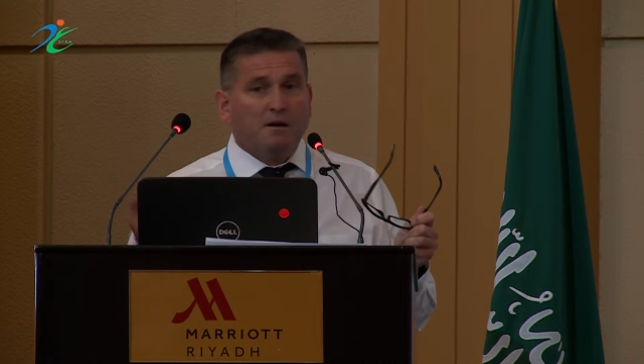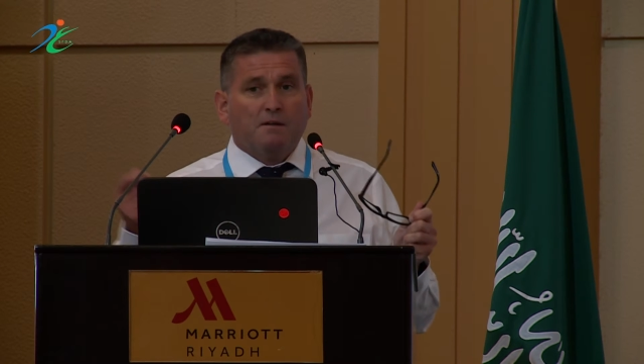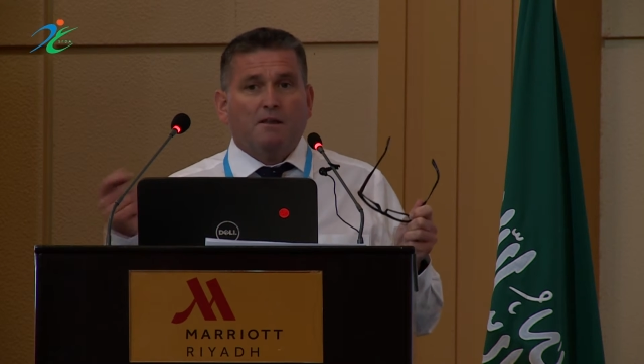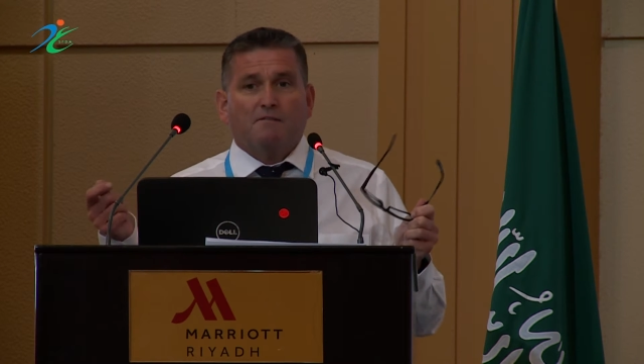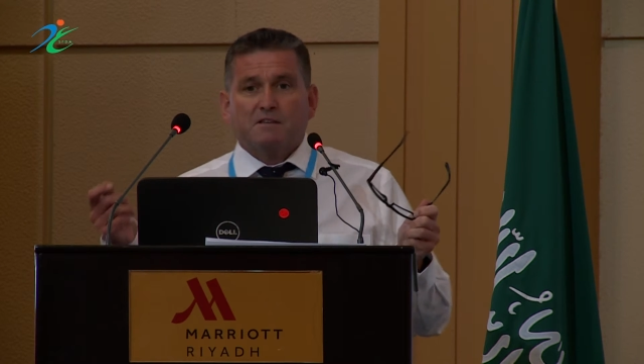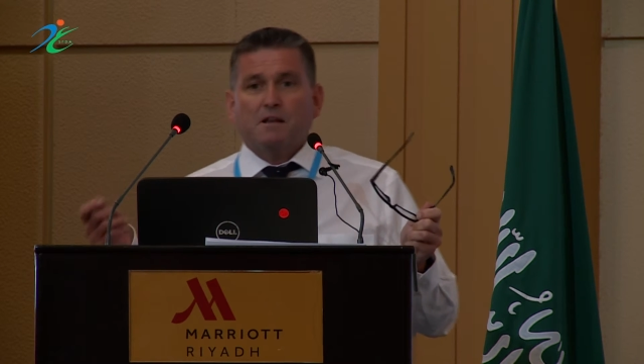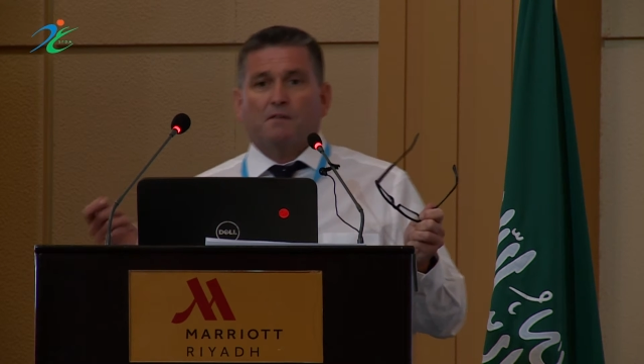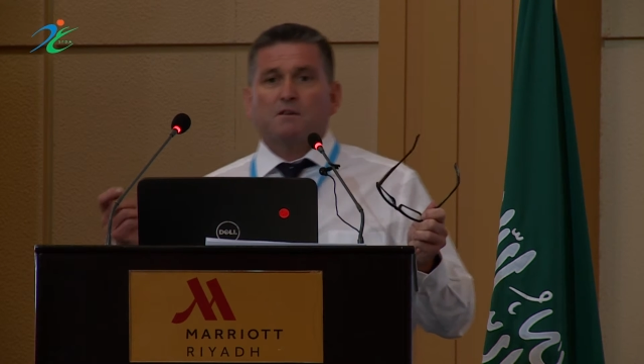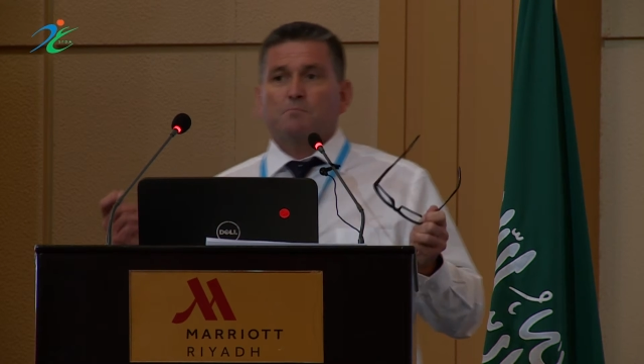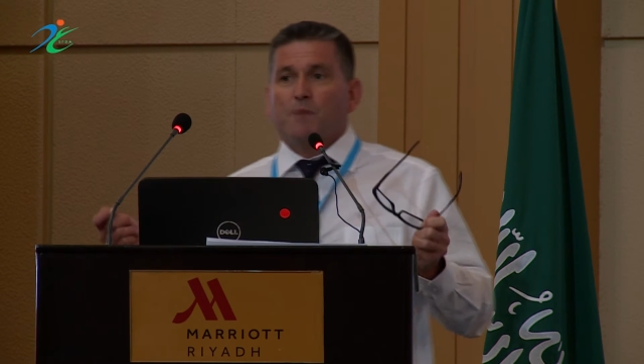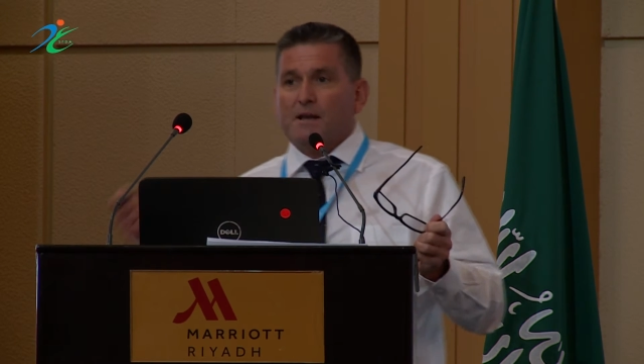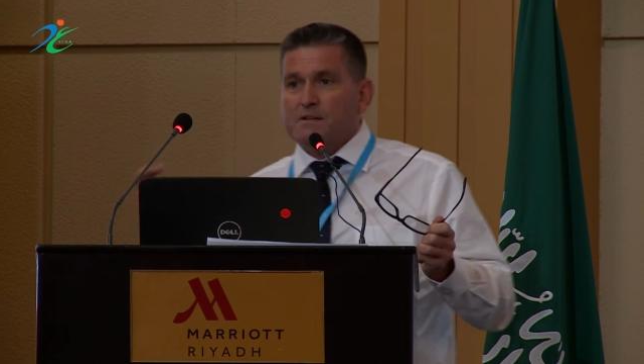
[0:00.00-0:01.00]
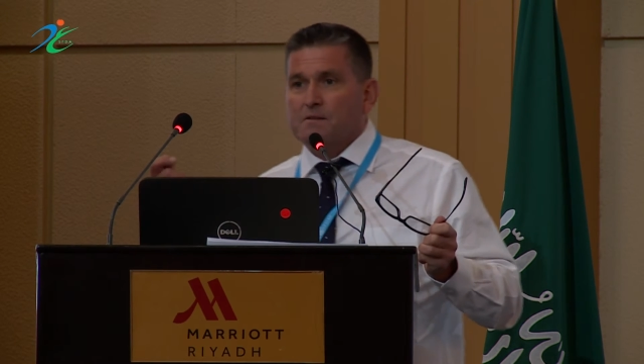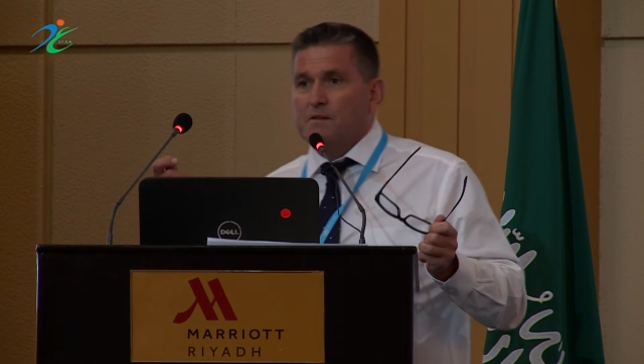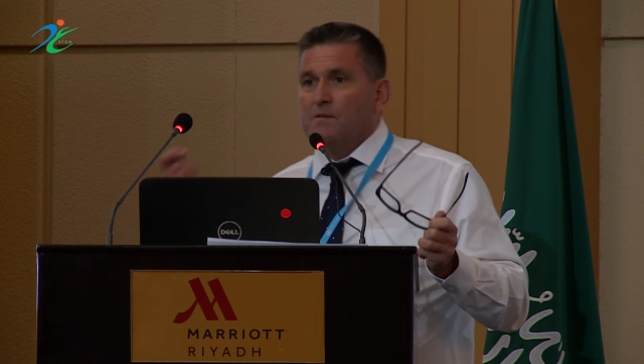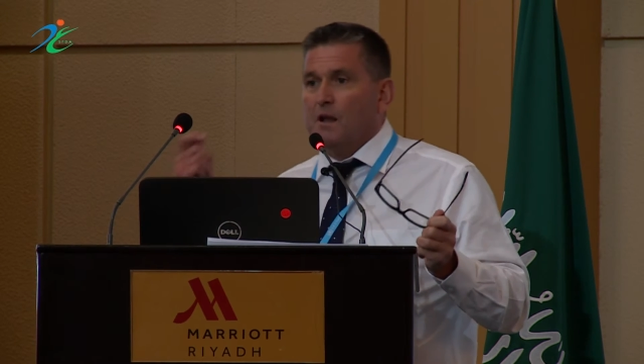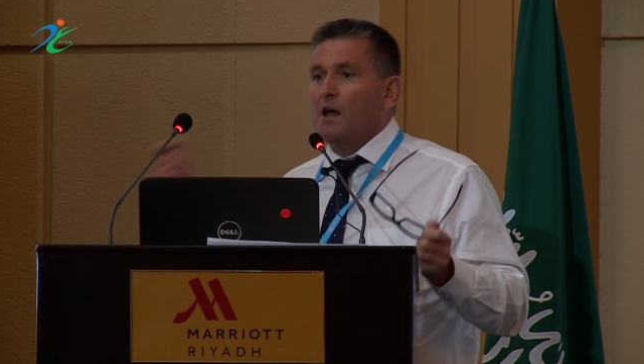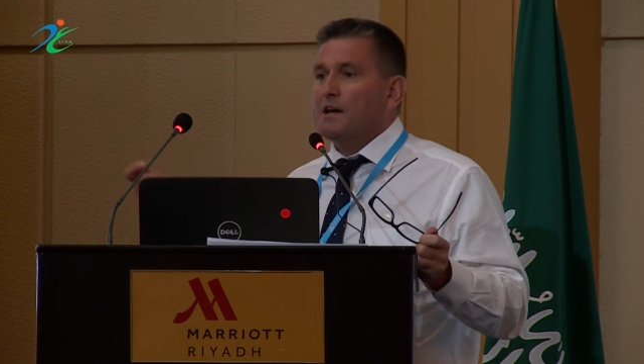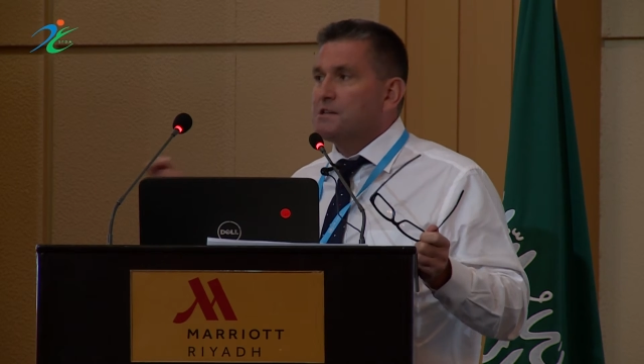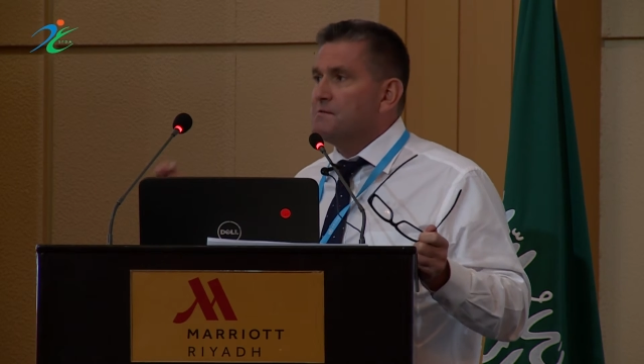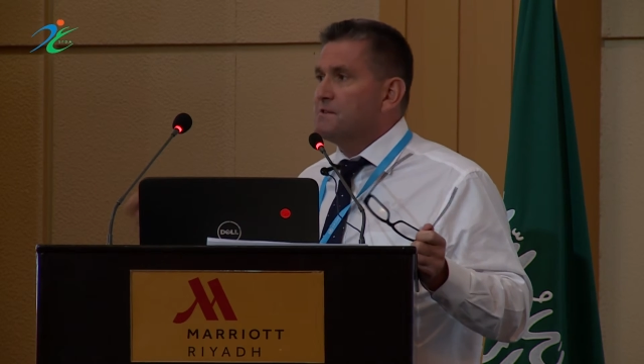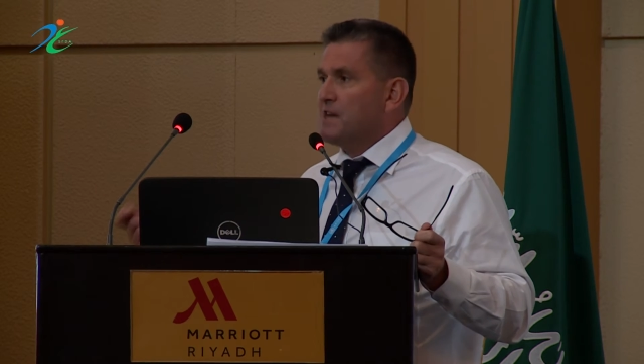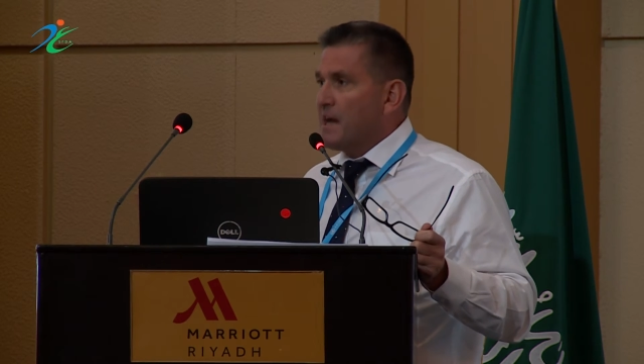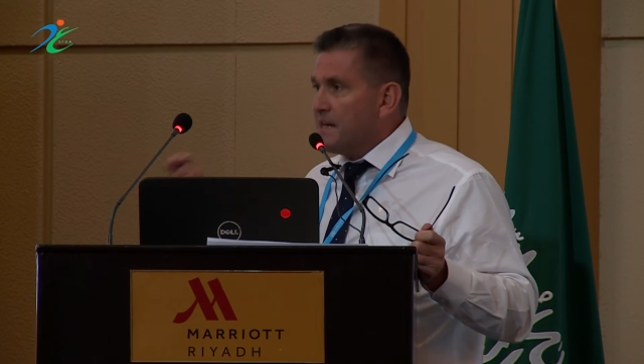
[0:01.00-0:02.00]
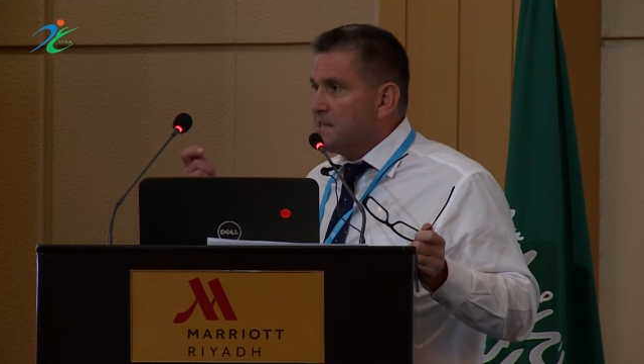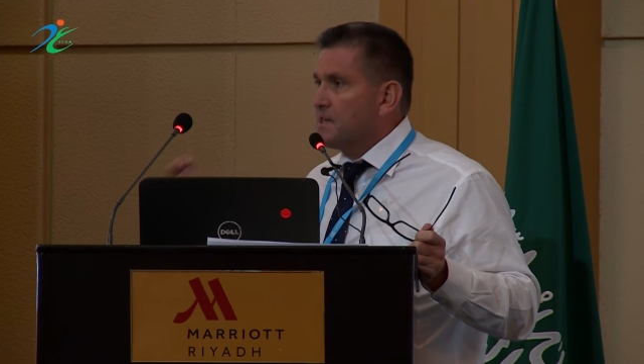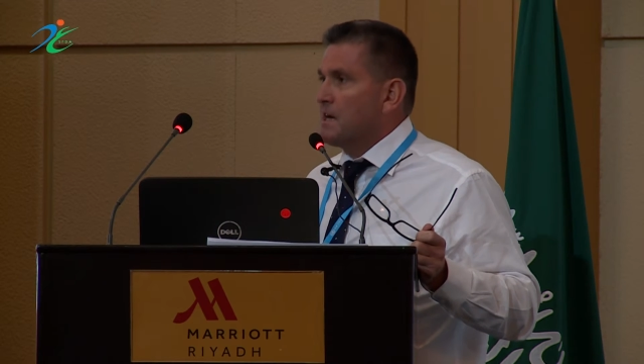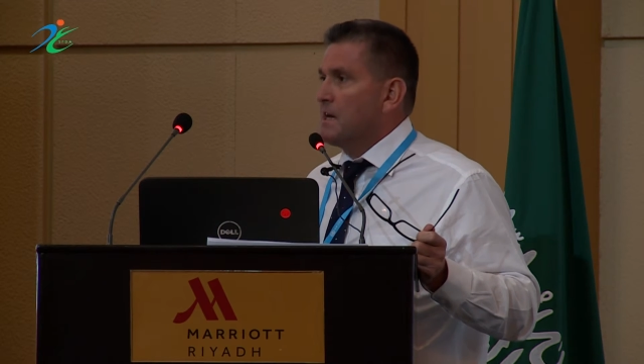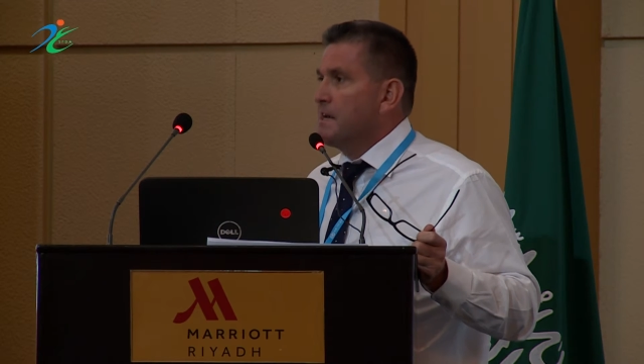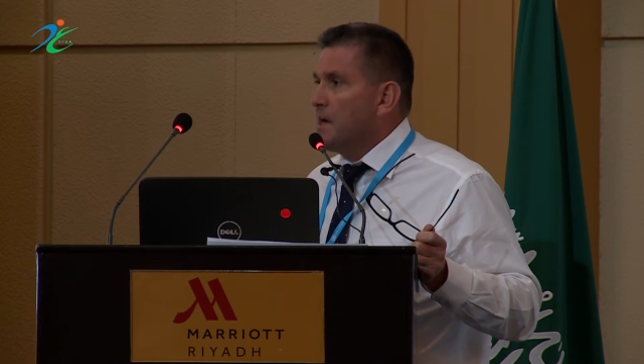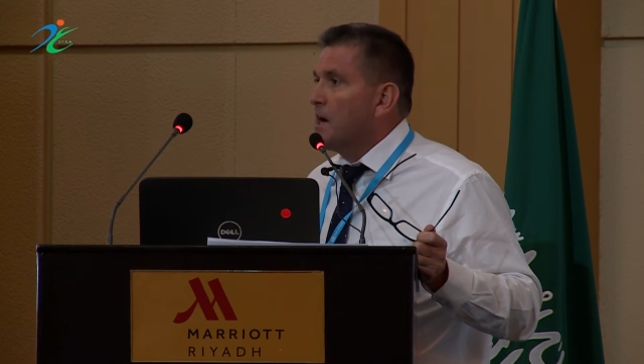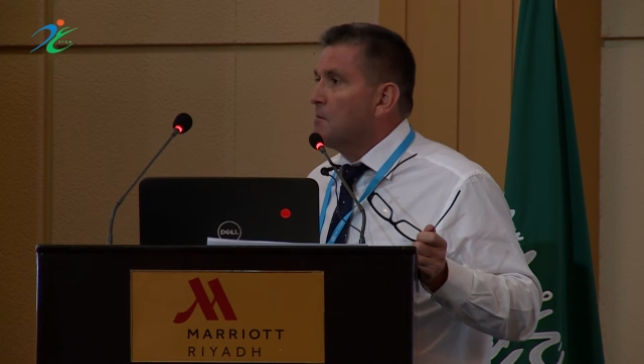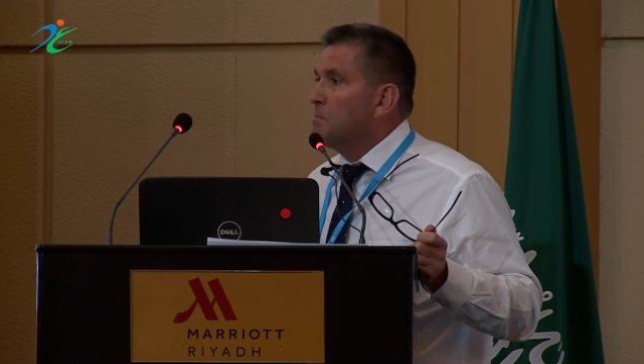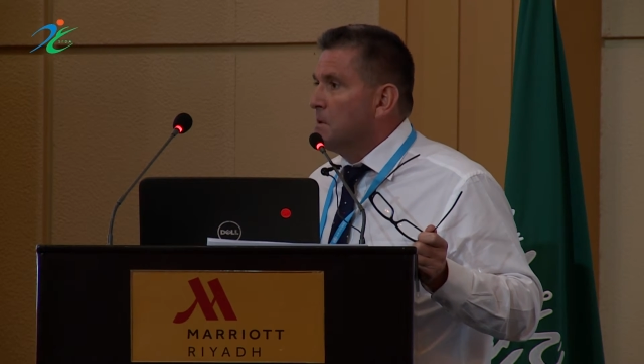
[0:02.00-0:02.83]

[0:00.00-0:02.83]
There is nothing better than the light of day to clean up.